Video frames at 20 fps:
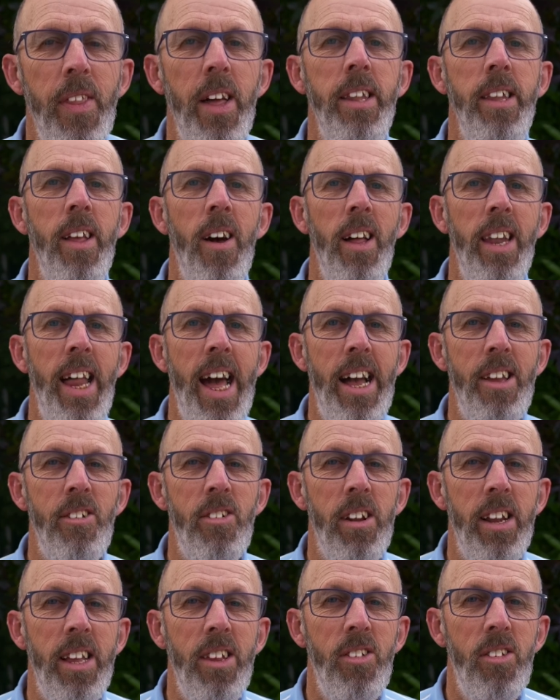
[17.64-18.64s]
they're not
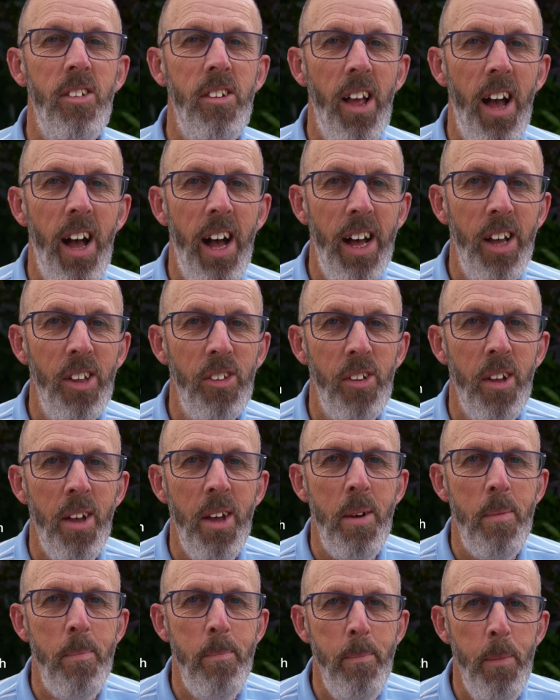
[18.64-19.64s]
actually stars
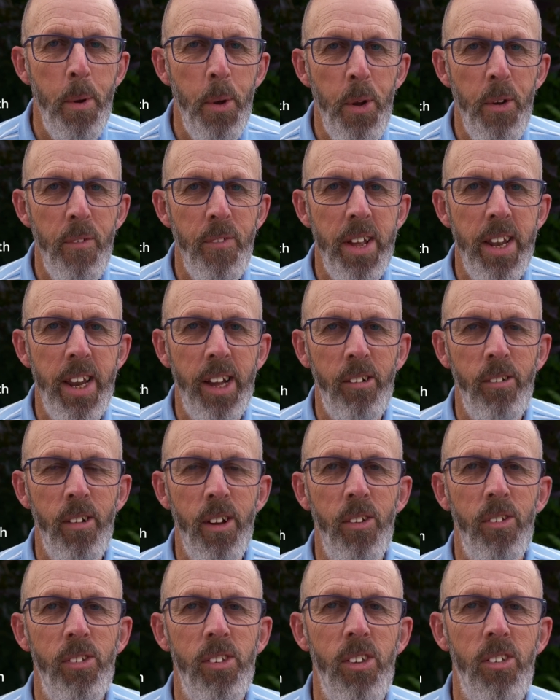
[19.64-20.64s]
moving
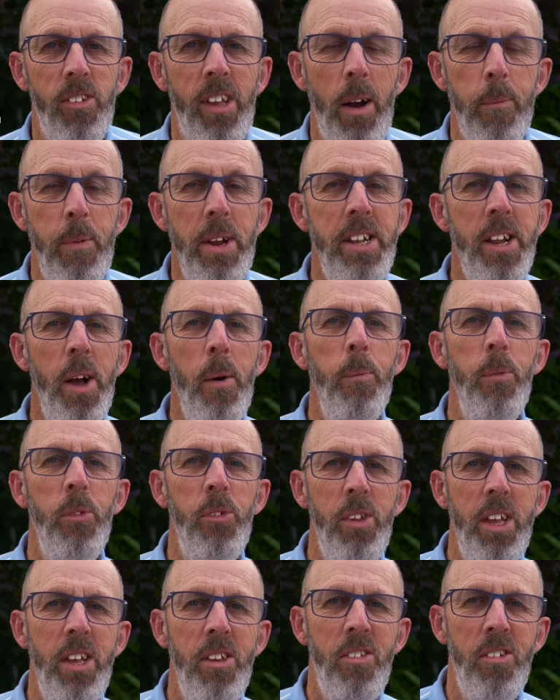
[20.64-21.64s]
across the sky. We don't
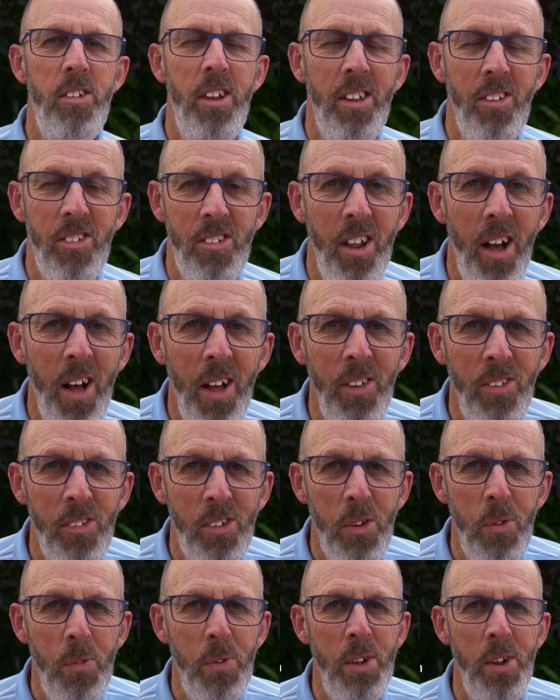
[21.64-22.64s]
see st- stars
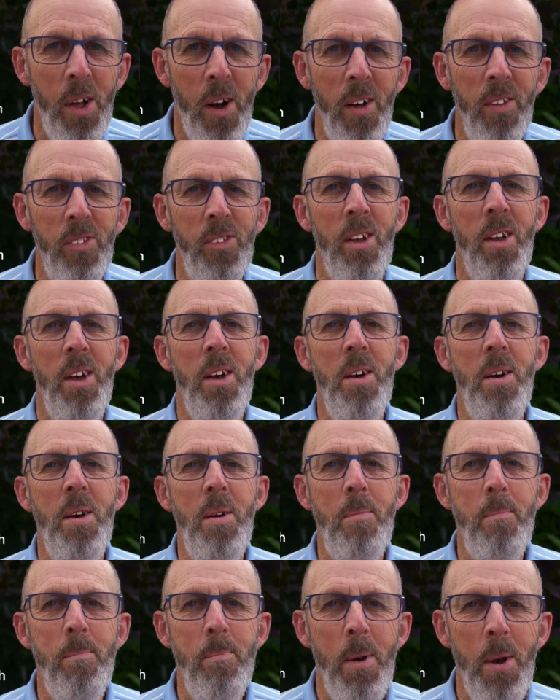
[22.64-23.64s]
do not
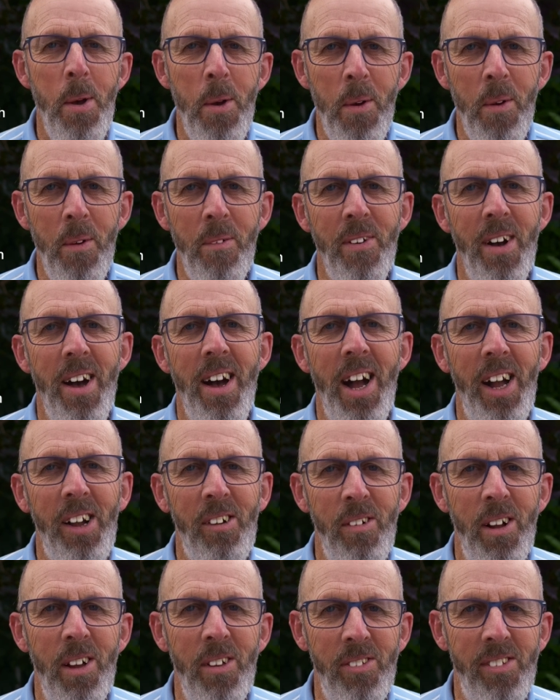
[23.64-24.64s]
move
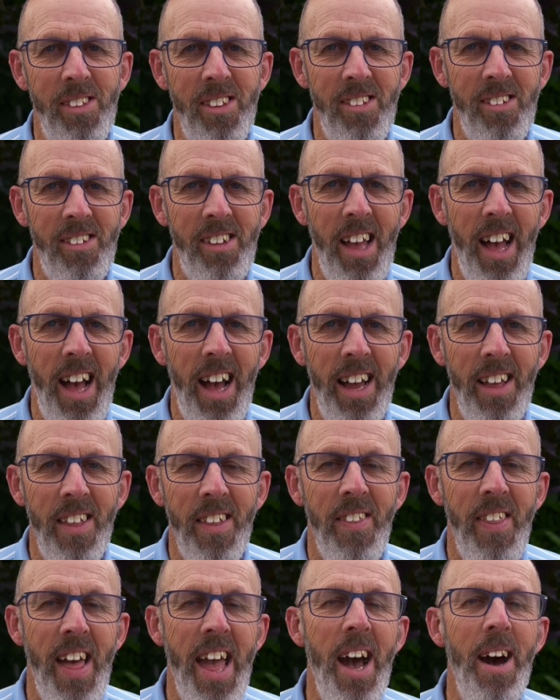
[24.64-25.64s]
across the sky.
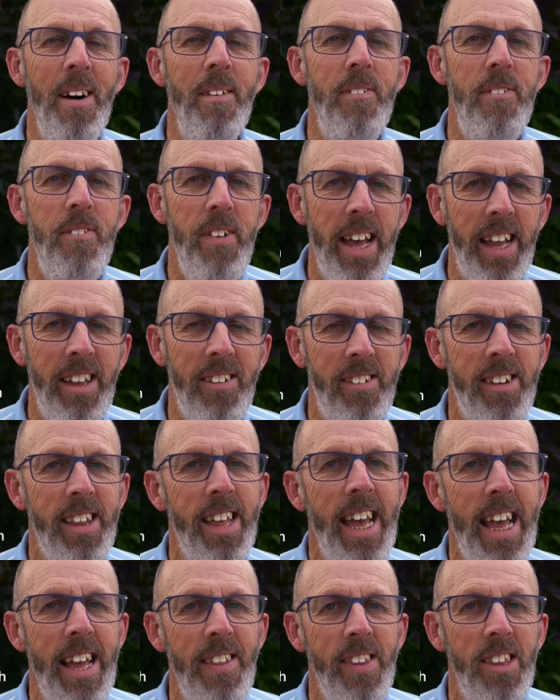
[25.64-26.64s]
They are fixed
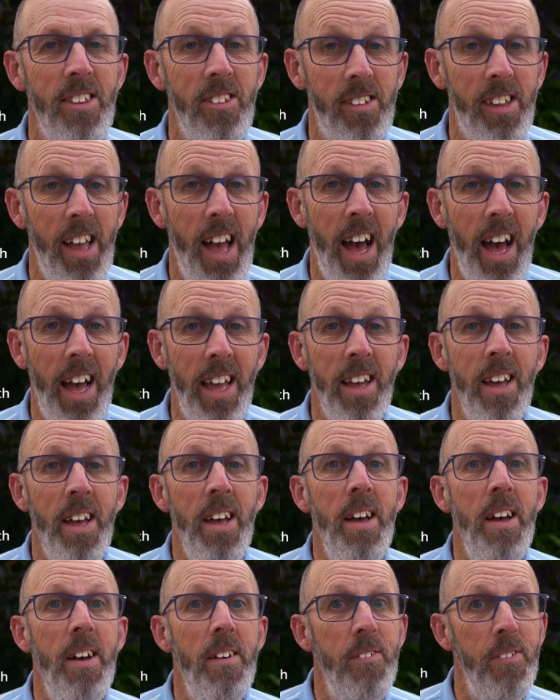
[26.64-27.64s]
in the sky
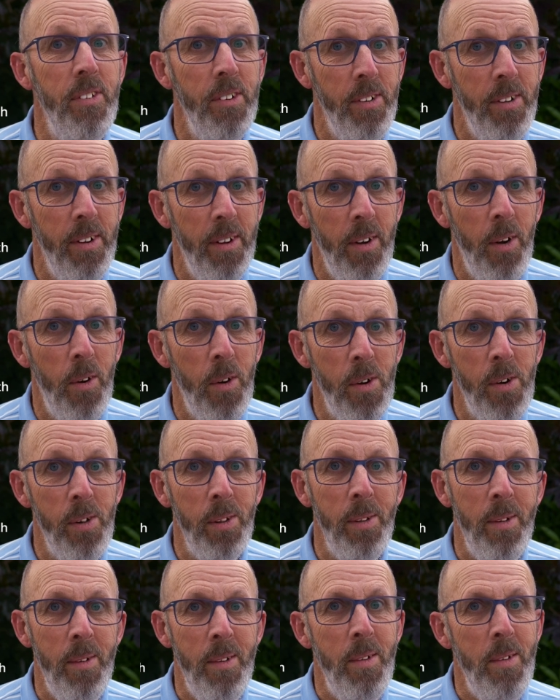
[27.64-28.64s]
for
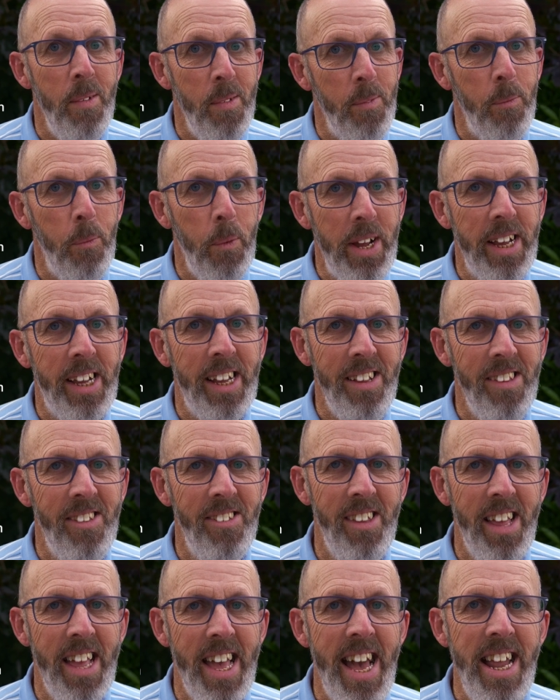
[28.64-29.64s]
all we can
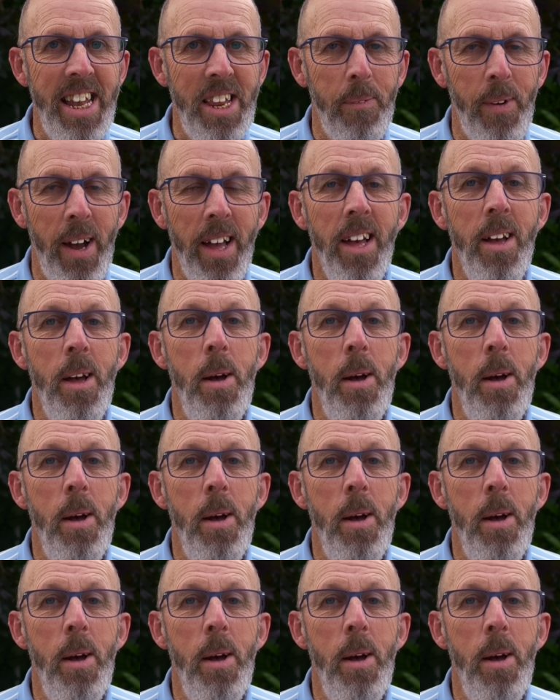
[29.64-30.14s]
see anyway,